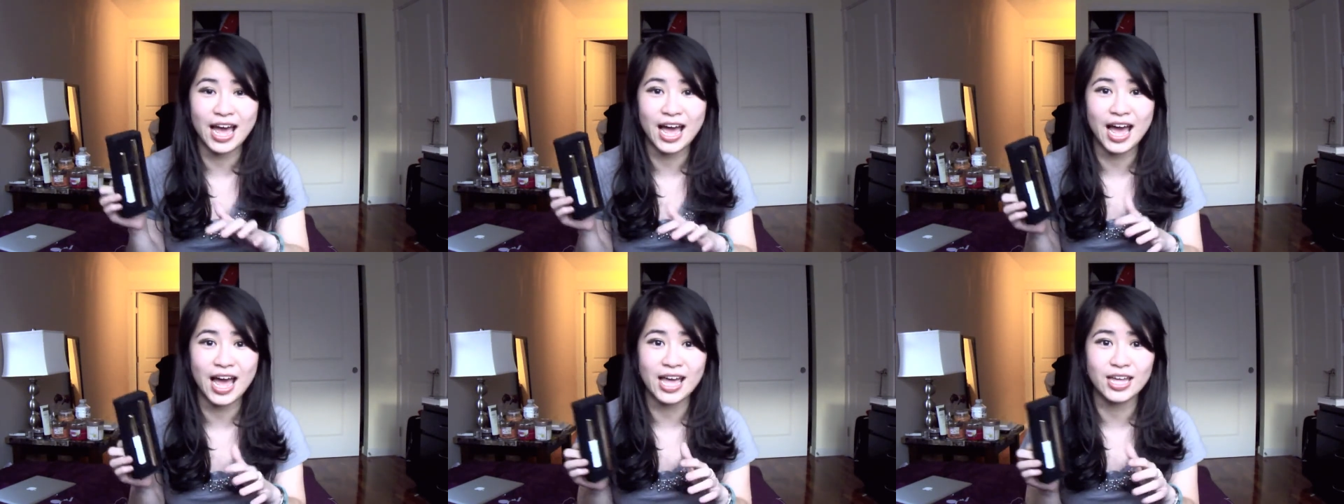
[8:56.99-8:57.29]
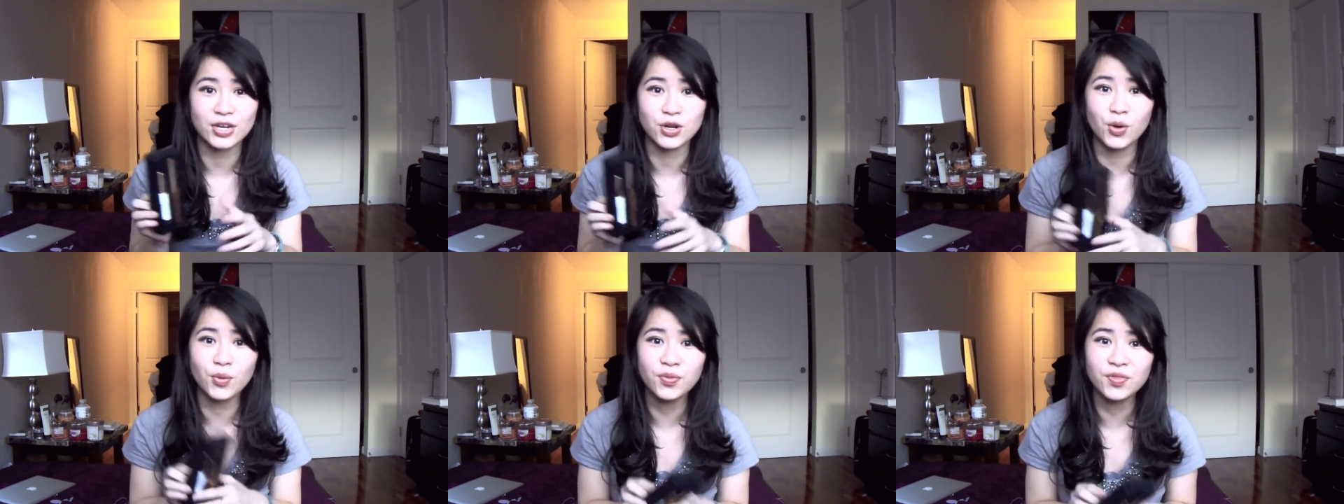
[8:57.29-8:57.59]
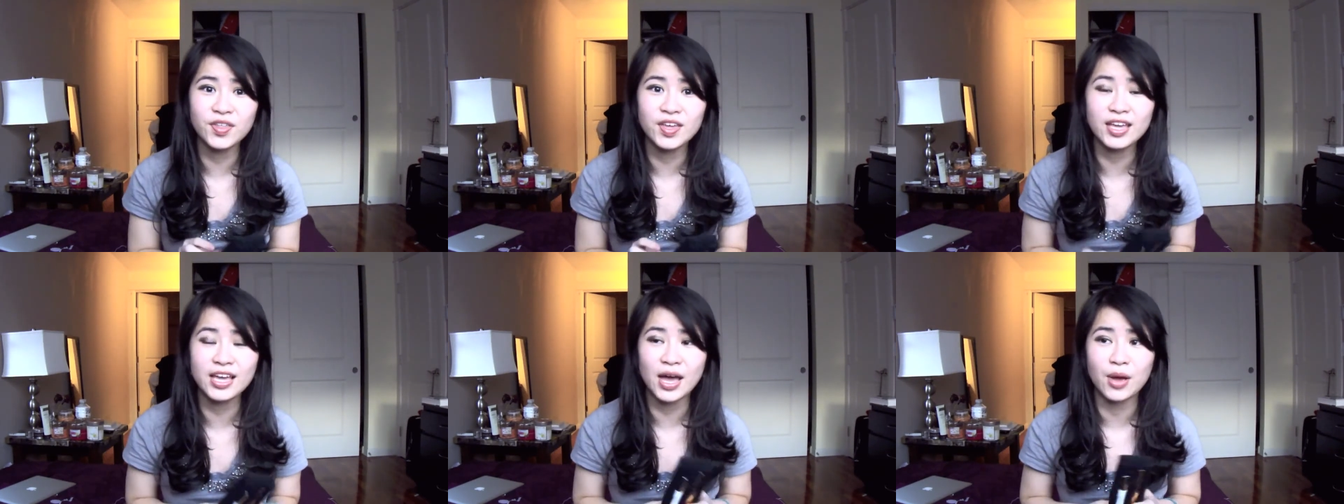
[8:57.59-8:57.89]
I don't
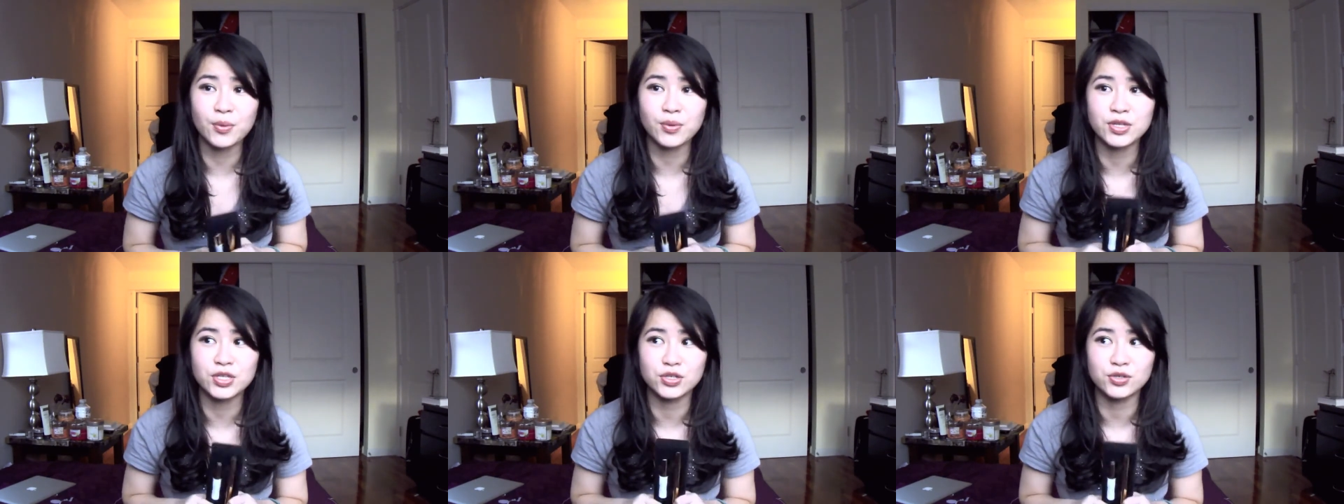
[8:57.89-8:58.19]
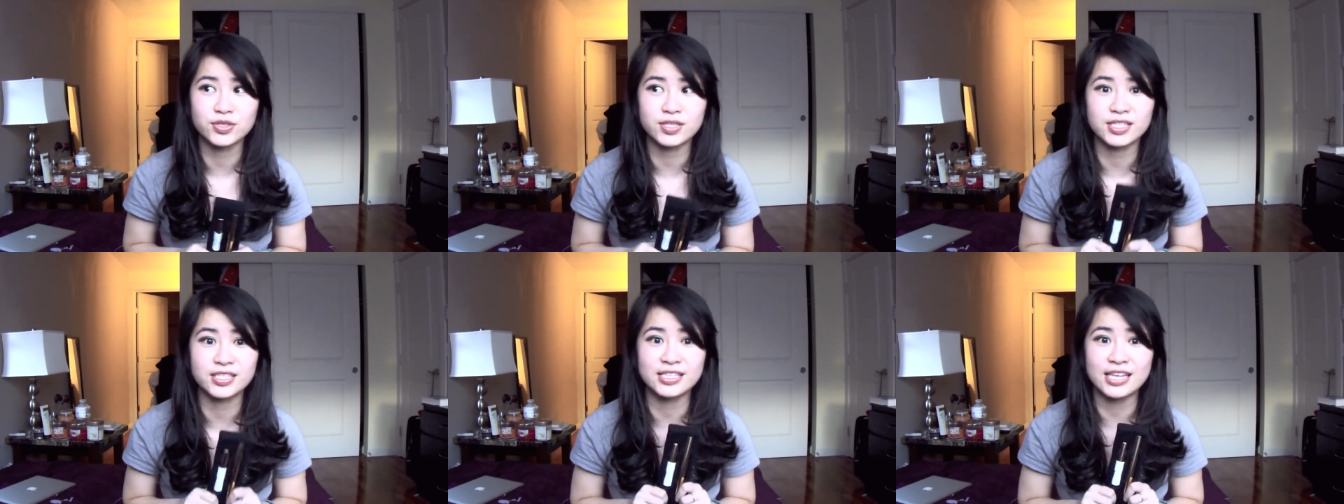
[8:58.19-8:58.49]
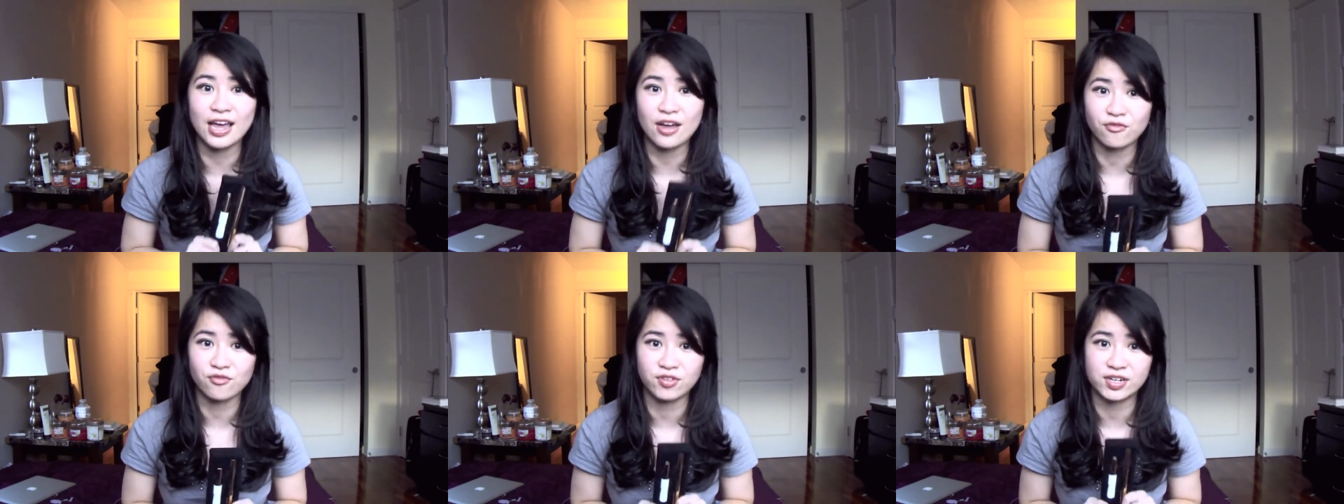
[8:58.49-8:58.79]
think I would use this
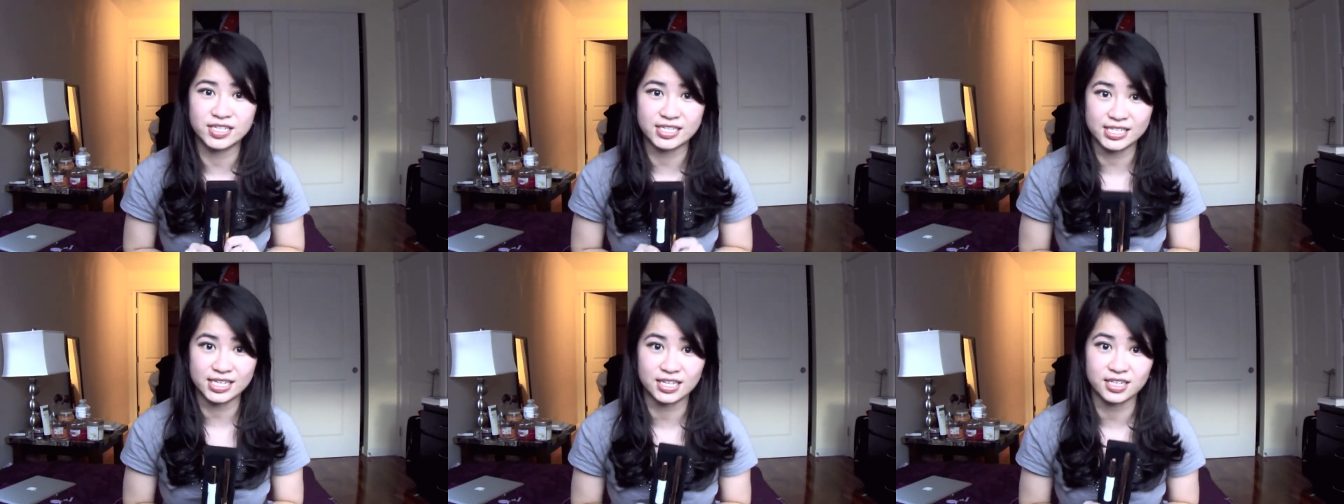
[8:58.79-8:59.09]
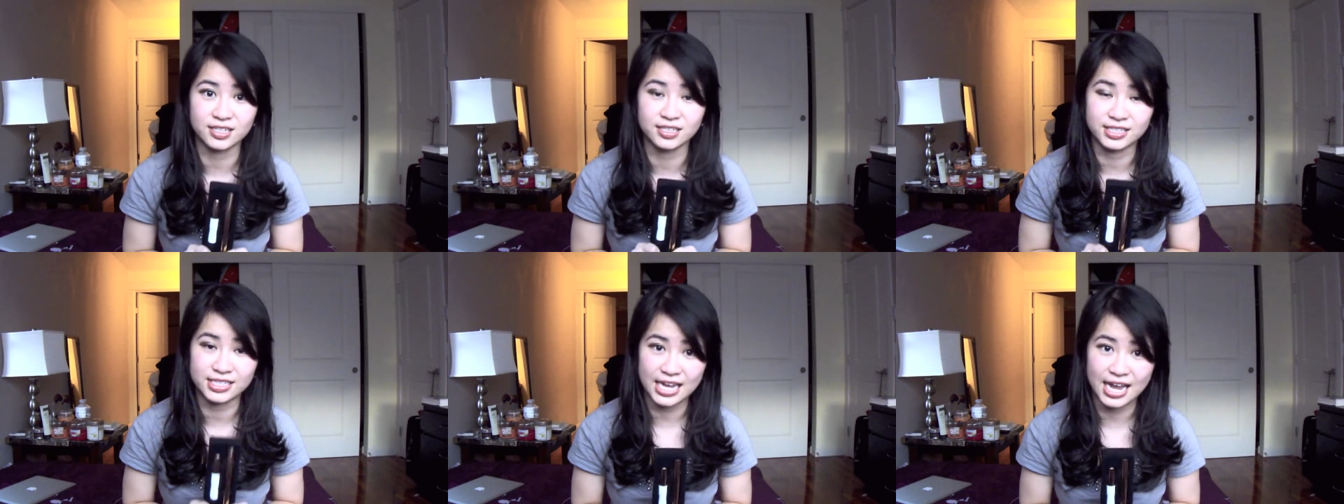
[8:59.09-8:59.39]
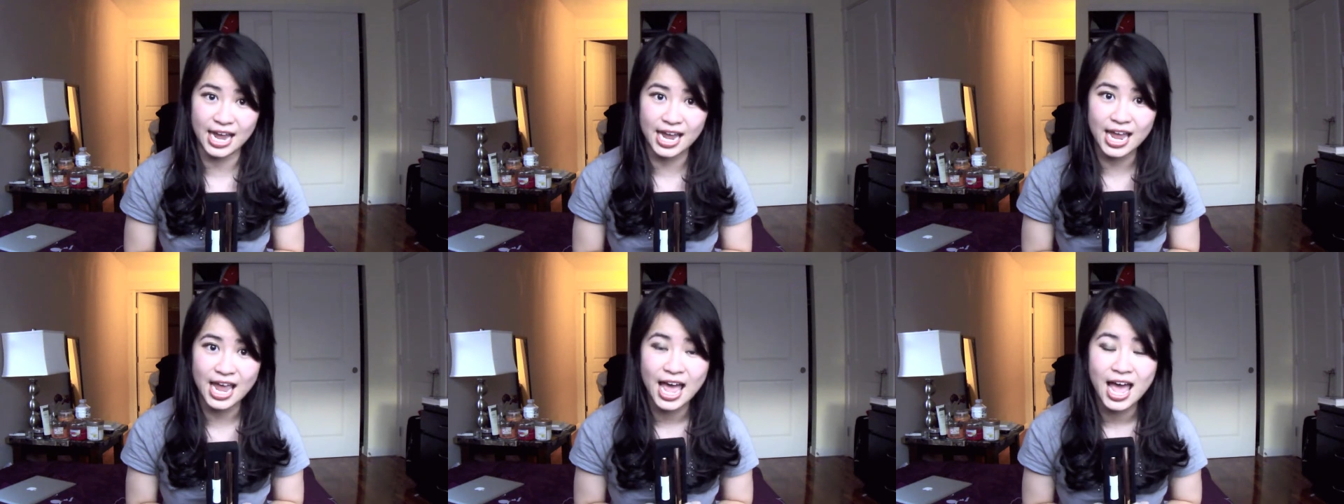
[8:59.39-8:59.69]
every single
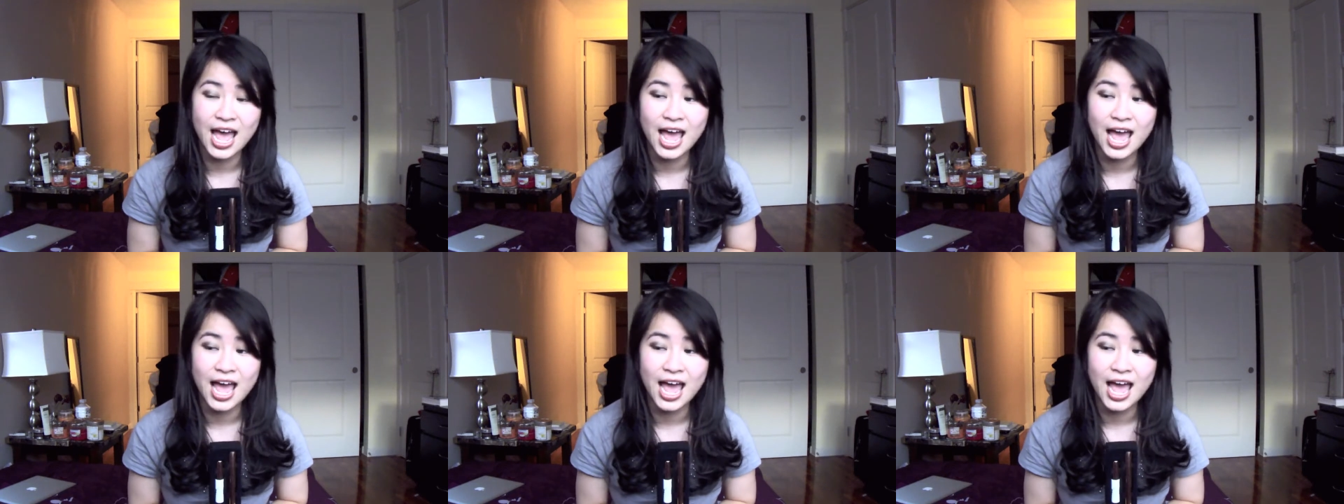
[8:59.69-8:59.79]
day.